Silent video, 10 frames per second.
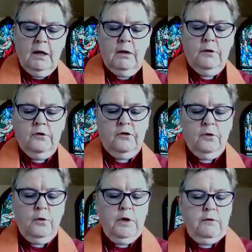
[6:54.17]
Now, the
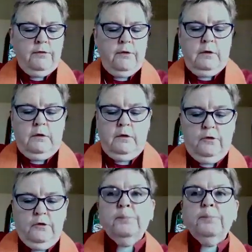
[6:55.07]
story of the
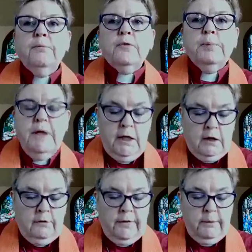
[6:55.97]

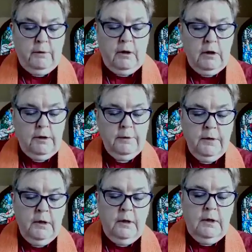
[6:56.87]
splitting of the rock
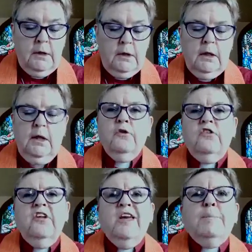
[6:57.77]
is
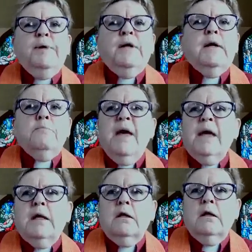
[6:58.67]
deeply
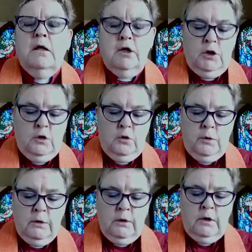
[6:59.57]
embedded in
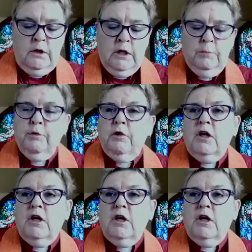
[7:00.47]
Hebrew